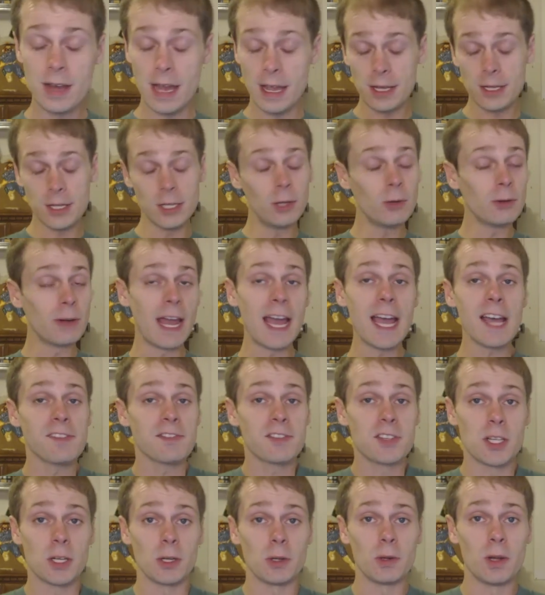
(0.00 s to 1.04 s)
Now you don't
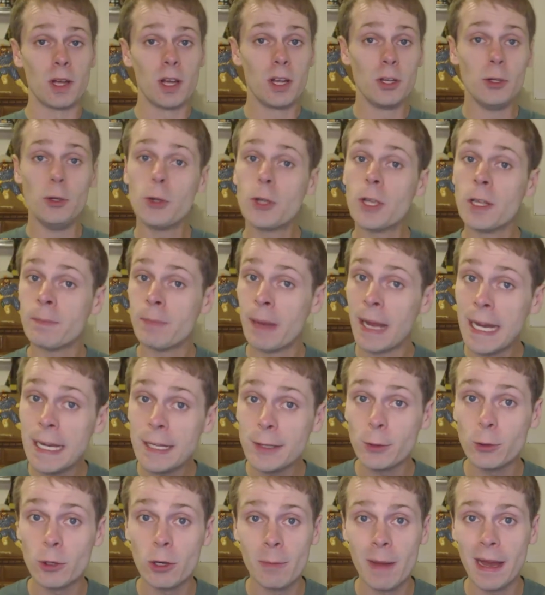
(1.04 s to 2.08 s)
have to. You can
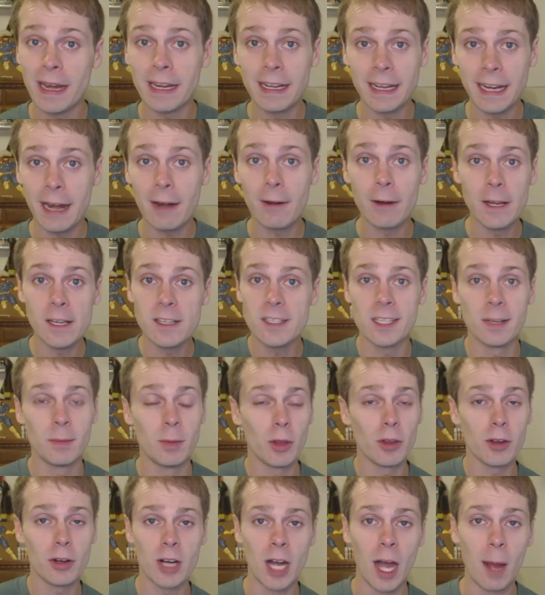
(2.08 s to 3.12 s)
paint the remaining area
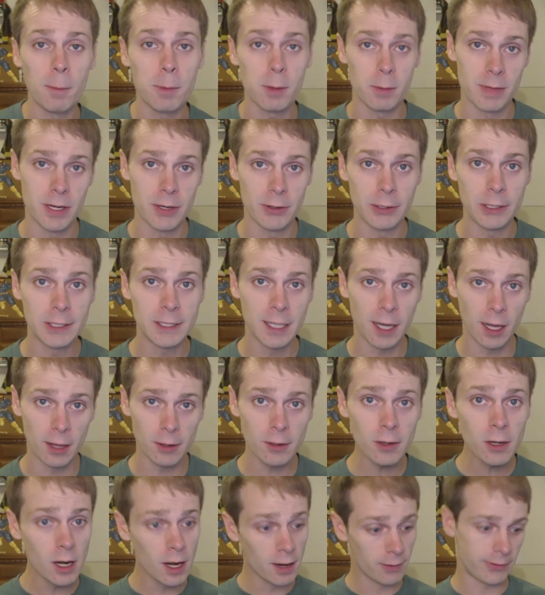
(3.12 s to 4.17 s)
some other complementary
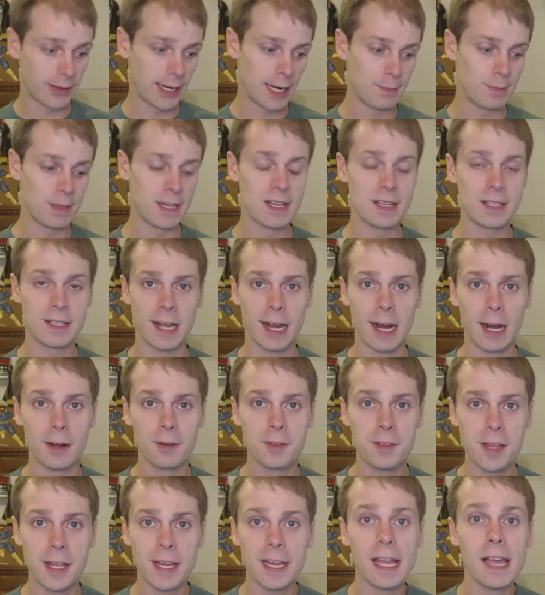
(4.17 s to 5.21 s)
color, frame the
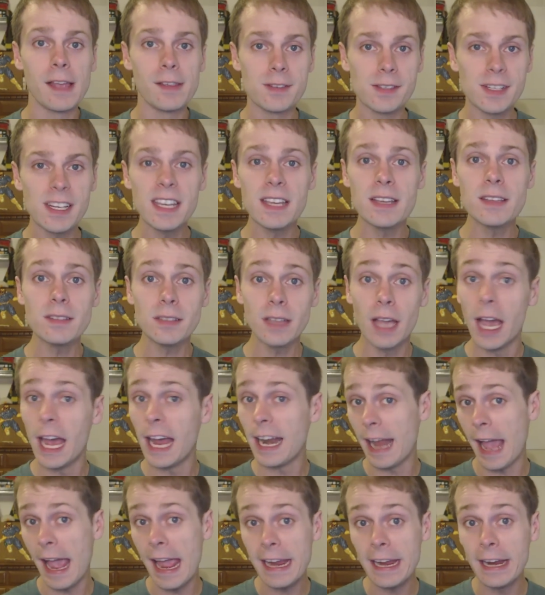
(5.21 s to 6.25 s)
entire thing as it is,
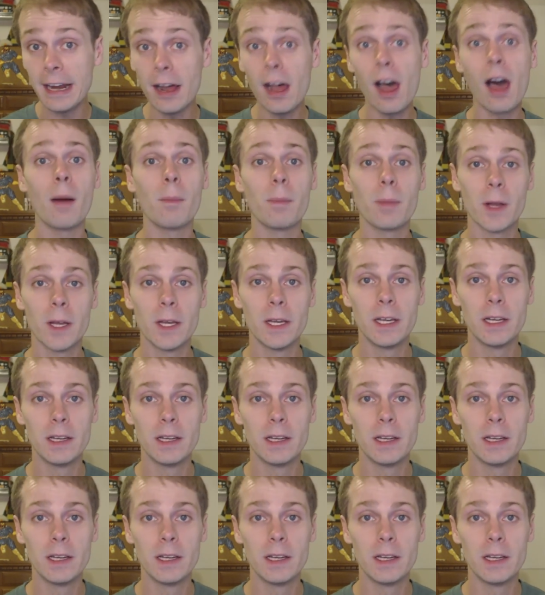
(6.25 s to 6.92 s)
and hang it up.